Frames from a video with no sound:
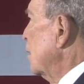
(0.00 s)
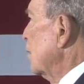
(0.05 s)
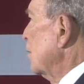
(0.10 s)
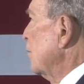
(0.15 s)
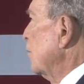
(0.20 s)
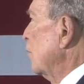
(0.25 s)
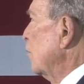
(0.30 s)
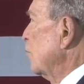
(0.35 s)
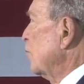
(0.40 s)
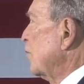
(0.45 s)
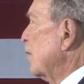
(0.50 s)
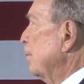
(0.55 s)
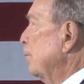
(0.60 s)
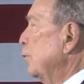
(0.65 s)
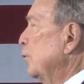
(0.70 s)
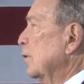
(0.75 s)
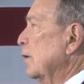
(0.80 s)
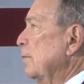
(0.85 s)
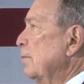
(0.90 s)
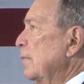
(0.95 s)
are those that
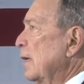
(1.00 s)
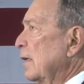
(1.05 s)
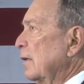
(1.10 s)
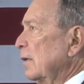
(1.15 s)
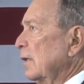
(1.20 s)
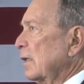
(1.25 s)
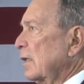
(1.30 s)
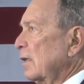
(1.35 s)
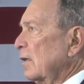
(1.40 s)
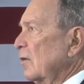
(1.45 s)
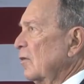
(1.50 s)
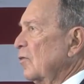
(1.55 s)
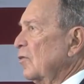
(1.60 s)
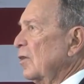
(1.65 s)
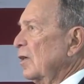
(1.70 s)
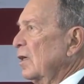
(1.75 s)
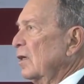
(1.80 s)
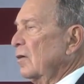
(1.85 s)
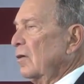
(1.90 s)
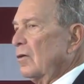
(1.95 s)
put Americans
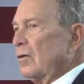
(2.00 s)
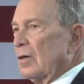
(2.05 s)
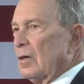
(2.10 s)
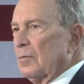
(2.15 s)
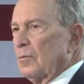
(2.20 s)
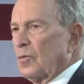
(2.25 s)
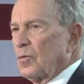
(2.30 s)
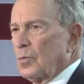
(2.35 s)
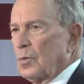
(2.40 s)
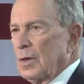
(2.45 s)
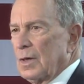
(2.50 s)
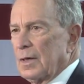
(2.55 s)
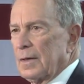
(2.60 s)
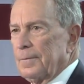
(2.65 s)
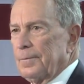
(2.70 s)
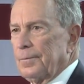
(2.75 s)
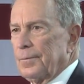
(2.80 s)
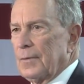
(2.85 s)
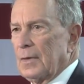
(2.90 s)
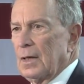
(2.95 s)
in harm's way.
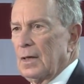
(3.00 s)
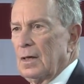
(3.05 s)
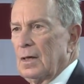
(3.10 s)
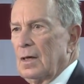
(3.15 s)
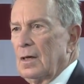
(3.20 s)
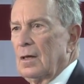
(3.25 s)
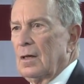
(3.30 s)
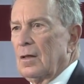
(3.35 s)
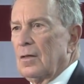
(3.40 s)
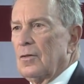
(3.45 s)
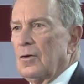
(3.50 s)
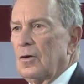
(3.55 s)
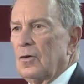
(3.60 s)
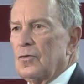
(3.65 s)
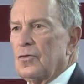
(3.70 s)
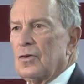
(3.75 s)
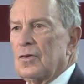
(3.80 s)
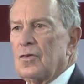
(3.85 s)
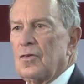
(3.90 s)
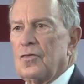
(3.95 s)

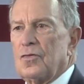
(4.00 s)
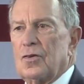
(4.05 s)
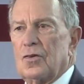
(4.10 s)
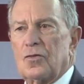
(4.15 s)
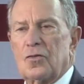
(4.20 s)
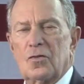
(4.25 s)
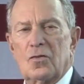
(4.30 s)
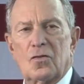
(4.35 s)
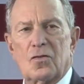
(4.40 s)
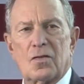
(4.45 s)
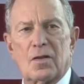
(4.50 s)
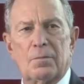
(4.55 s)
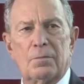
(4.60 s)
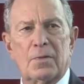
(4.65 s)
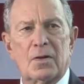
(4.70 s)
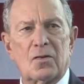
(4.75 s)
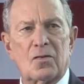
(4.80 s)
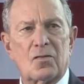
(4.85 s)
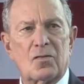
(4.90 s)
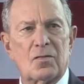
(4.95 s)
Those are decisions that
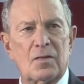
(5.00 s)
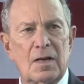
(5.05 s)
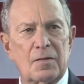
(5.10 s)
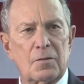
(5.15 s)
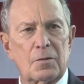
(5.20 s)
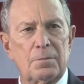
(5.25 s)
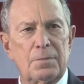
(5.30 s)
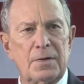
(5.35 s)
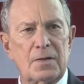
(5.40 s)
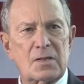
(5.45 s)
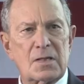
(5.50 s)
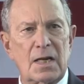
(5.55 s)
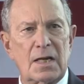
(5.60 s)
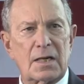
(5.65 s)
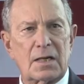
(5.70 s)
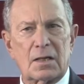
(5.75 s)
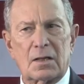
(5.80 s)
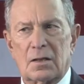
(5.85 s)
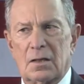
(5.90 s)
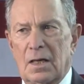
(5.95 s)
must never be
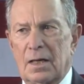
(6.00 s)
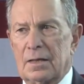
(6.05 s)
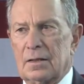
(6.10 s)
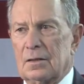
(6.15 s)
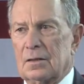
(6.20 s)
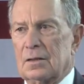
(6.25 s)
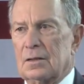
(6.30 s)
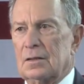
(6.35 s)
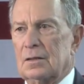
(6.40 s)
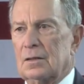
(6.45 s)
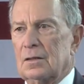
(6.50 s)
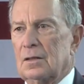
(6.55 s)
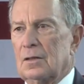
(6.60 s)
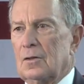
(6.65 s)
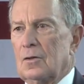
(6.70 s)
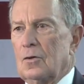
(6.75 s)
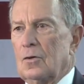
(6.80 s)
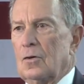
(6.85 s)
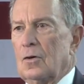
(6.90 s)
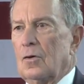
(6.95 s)
taken lightly
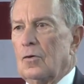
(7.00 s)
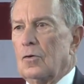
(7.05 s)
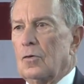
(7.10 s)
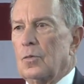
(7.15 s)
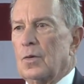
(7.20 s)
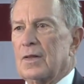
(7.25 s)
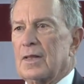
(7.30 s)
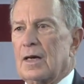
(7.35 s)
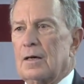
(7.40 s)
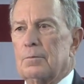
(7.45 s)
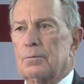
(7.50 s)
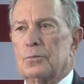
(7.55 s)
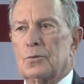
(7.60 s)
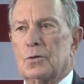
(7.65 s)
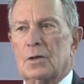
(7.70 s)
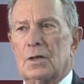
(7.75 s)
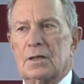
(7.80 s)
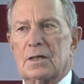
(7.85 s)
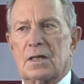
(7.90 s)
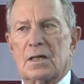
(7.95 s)
or without
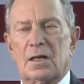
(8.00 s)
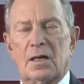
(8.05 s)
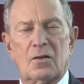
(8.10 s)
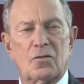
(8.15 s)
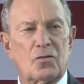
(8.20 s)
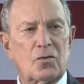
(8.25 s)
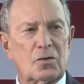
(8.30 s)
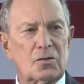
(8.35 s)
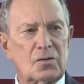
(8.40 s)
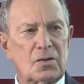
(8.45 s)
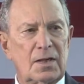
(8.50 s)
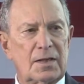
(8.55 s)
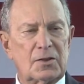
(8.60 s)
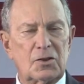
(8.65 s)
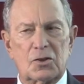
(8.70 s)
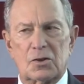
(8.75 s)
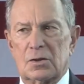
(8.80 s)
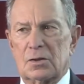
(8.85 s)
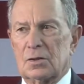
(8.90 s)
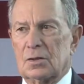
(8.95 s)
broad
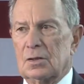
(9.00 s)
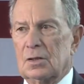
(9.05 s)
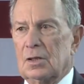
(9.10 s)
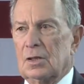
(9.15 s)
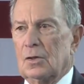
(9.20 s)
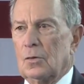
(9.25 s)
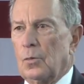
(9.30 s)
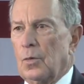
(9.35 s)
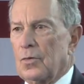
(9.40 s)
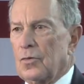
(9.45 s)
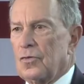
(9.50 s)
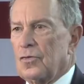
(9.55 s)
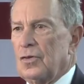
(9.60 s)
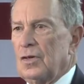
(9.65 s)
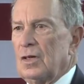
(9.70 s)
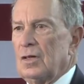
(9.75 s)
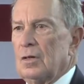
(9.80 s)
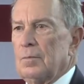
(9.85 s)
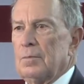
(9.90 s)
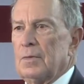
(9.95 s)
consultation with
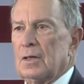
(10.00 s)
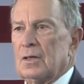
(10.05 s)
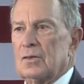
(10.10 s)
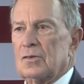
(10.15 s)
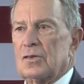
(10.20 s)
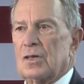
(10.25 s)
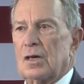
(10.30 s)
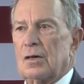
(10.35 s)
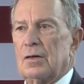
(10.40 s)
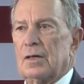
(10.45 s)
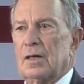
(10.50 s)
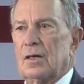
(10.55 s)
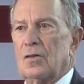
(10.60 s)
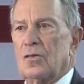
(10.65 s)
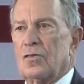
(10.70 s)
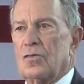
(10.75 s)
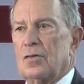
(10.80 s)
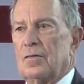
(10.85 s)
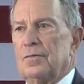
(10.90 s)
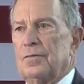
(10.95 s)
senior military and
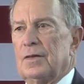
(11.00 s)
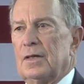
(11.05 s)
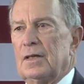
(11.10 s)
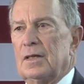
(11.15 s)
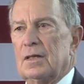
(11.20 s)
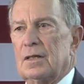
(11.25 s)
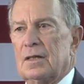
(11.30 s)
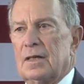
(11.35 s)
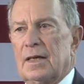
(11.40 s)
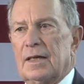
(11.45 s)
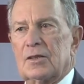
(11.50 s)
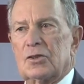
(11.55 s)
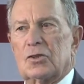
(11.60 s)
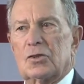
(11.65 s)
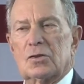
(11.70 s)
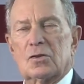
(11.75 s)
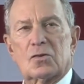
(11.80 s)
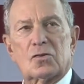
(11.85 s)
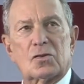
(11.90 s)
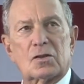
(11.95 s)
civilian
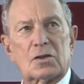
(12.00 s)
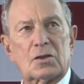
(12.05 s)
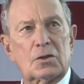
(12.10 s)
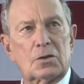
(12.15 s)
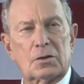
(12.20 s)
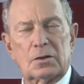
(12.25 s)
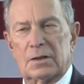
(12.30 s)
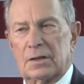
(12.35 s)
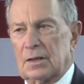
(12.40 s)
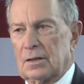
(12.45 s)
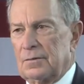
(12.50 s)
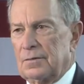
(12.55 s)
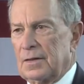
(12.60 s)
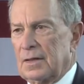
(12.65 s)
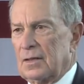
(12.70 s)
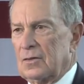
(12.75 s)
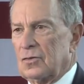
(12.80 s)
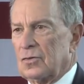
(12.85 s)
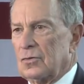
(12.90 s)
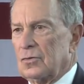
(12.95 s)
national security
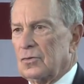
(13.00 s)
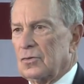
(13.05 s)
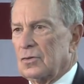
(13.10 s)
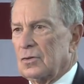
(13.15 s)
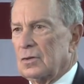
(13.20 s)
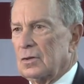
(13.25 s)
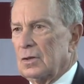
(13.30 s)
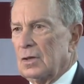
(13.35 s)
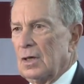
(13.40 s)
advisors.